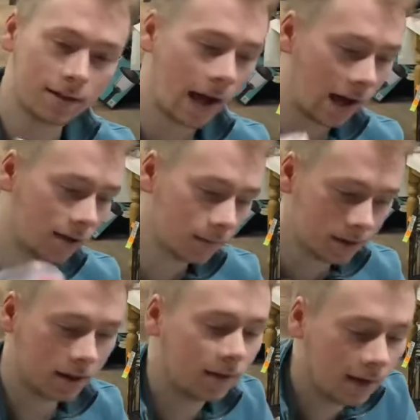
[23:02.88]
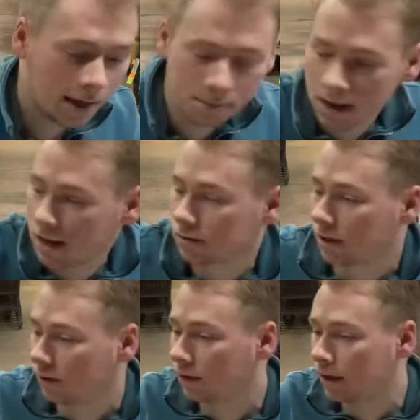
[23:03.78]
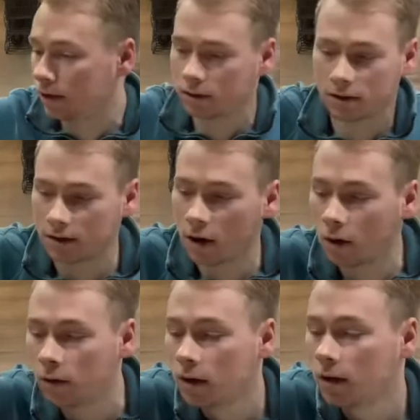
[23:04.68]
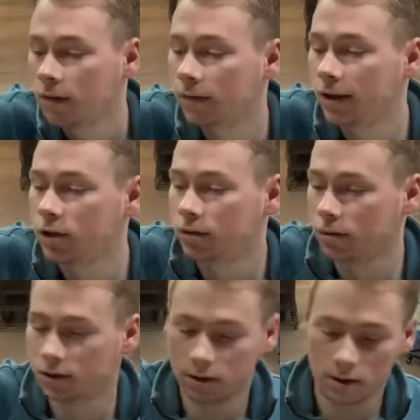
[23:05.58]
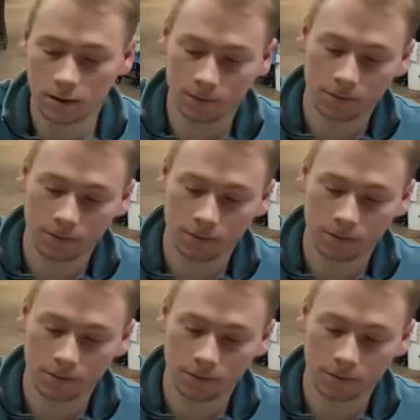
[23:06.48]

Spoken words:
items in that bag right there, and it's all facial stuff.